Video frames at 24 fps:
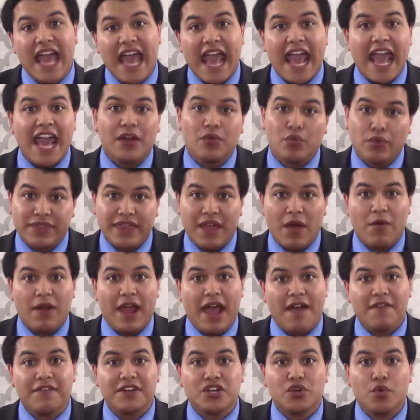and without
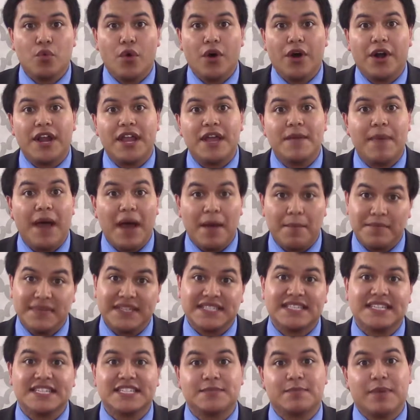having to worry about
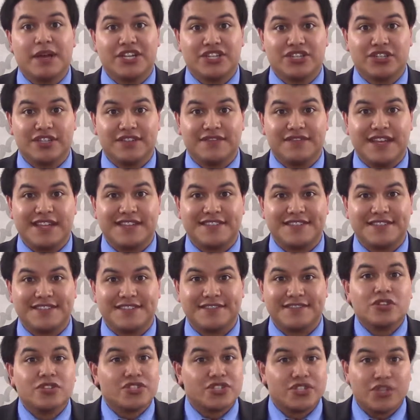missing special events.
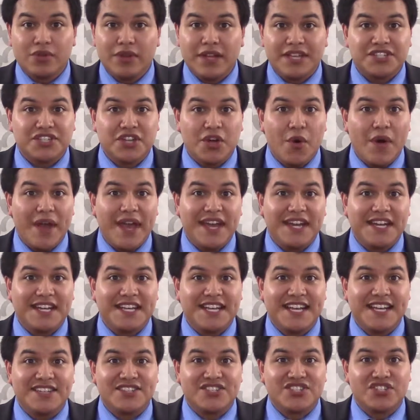So let's go ahead and
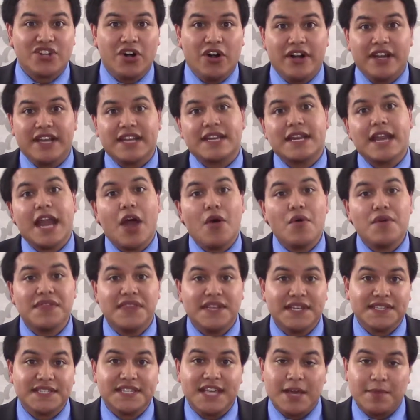get started. Now in
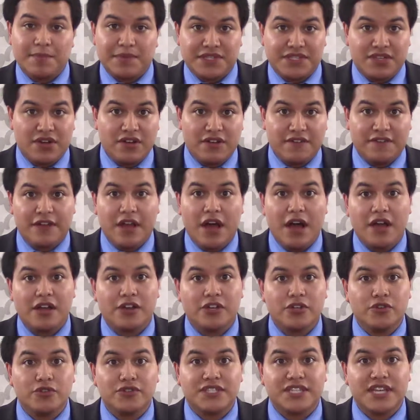this episode of Con
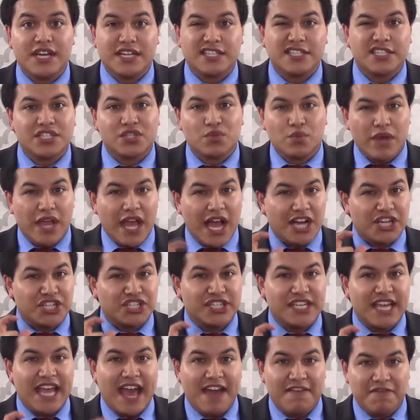News Texas, we
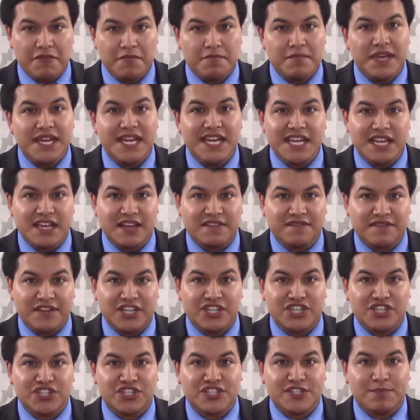actually have a mini
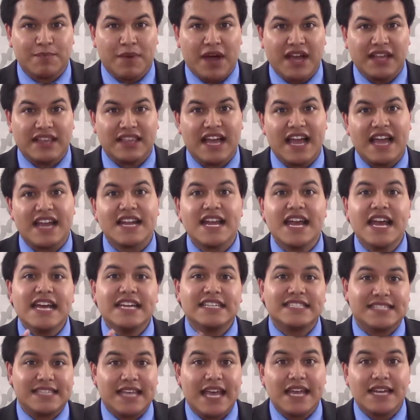convention spotlight.
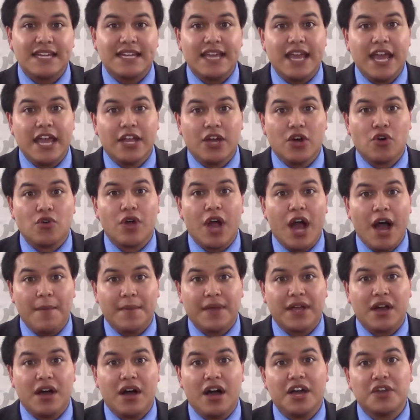San Diego
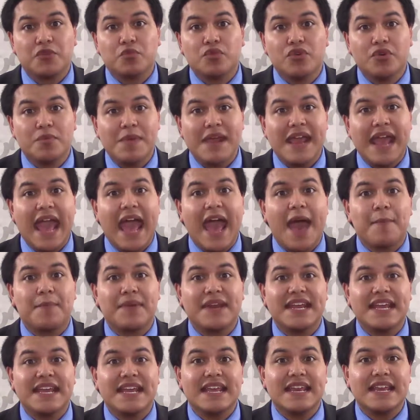Comic-Con will be
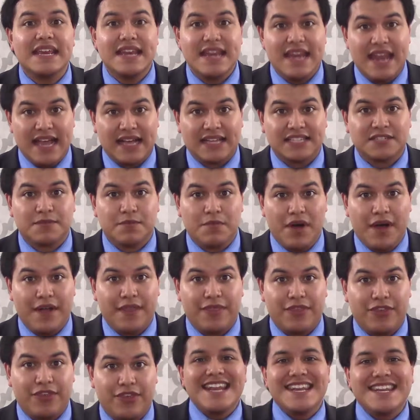happening next
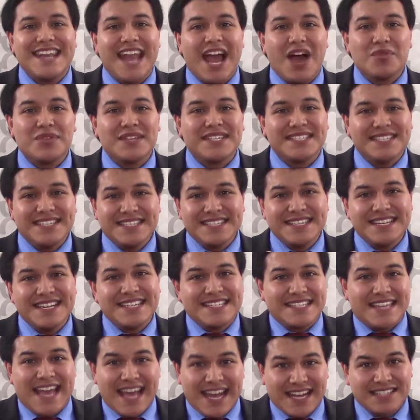month. Now this isn't a
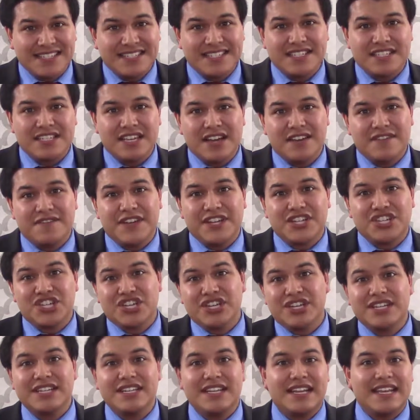Texas
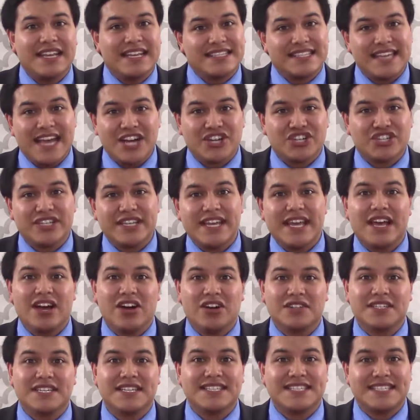convention, it's actually
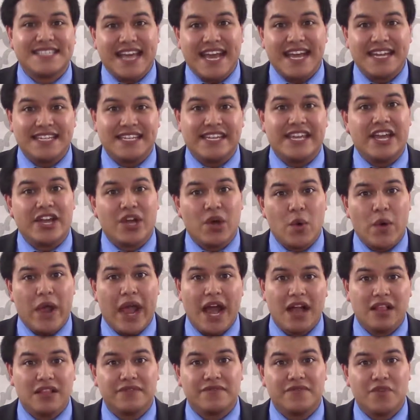held in San Diego,
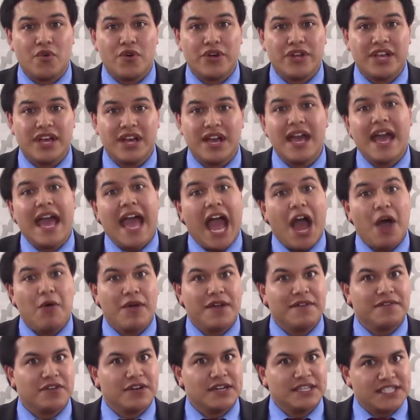California.
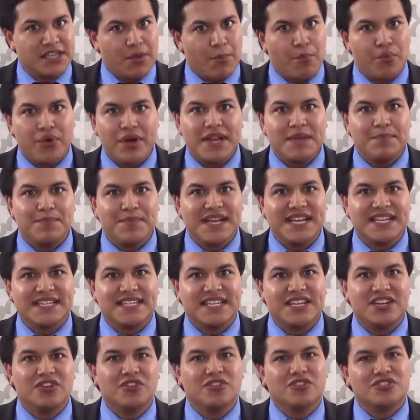However, it's a pretty big
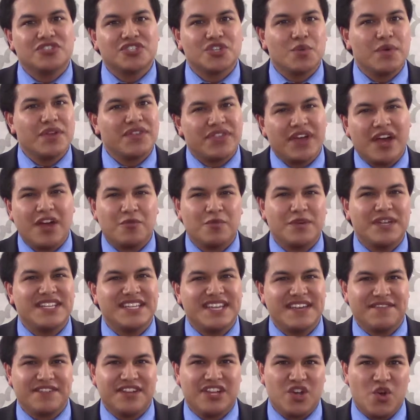deal, so we thought we'd
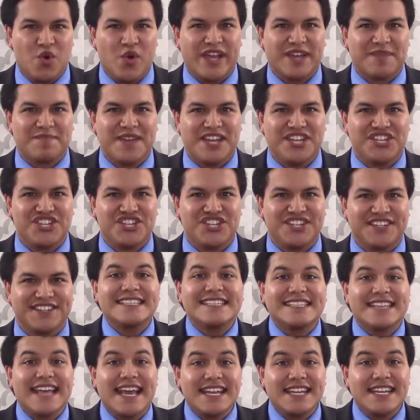give it a quick mention.
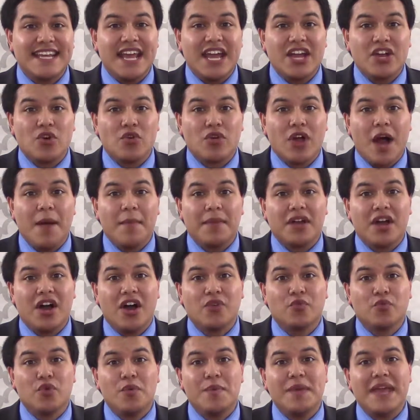San Diego Comic-Con
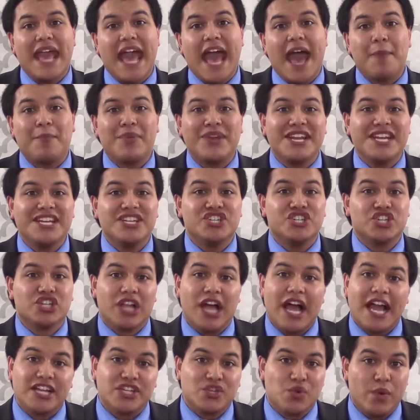will be happening
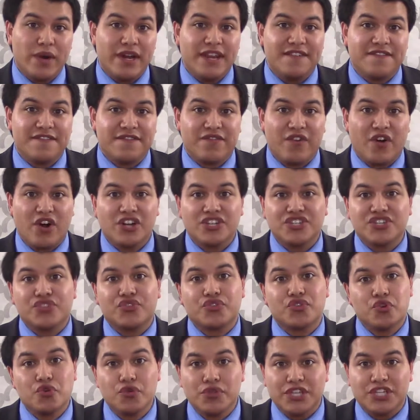July 21st
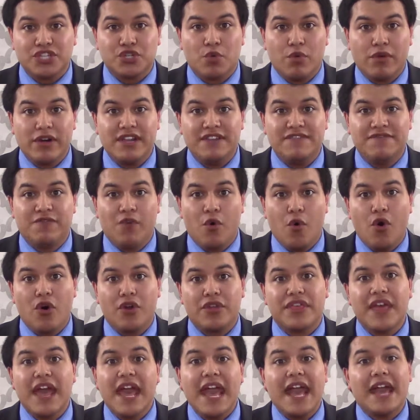through the 24th,
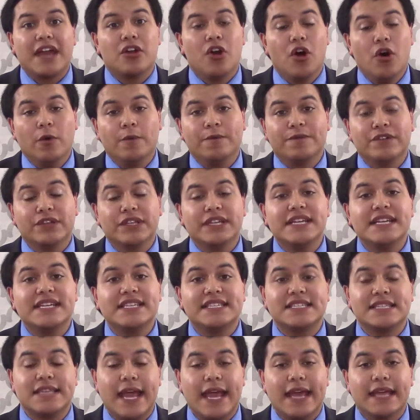and hopefully
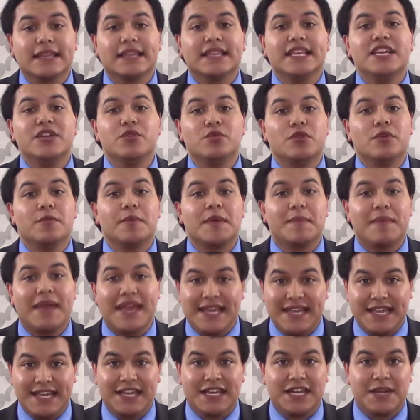Stan Lee will be
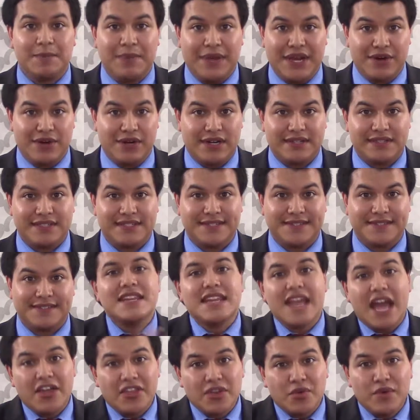making an appearance.
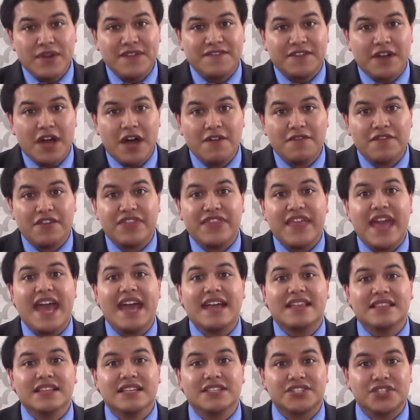Now that we've covered
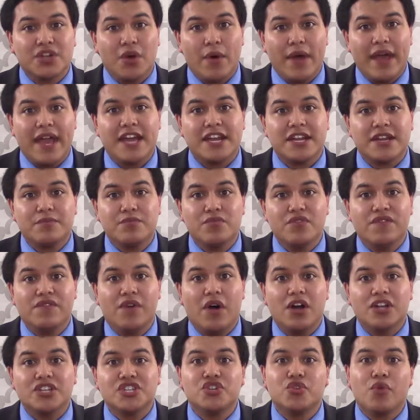that, let's go ahead and move
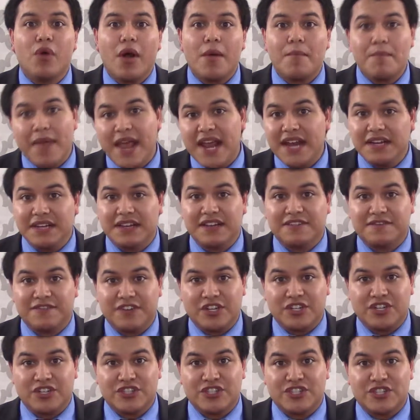on to our main
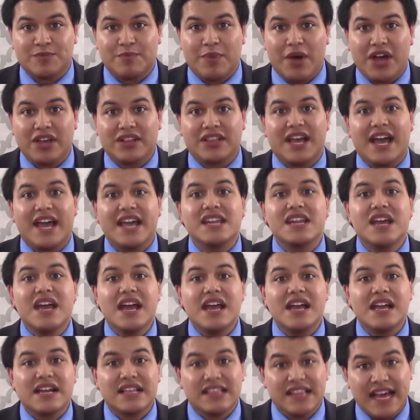convention spotlight,
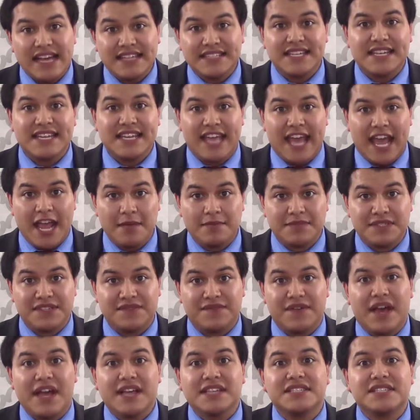Classic Games
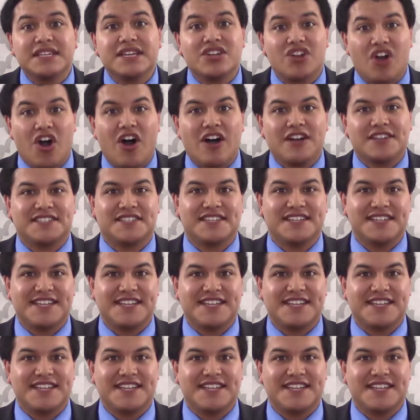Fest in Austin,